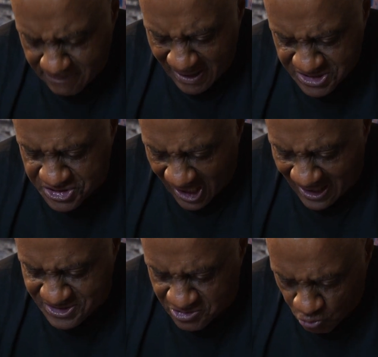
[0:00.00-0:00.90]
Baines
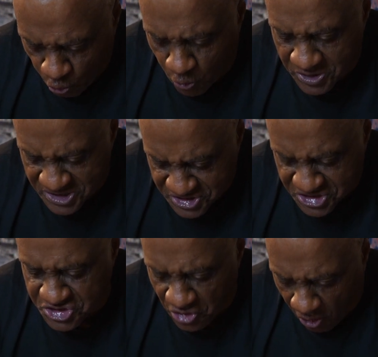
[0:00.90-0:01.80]
Johnson wanted to
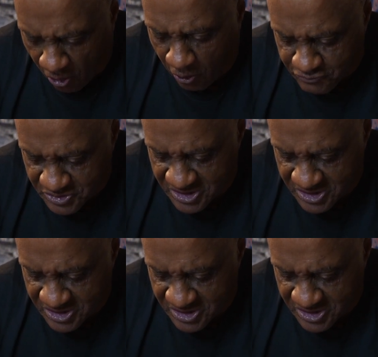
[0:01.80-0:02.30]
solve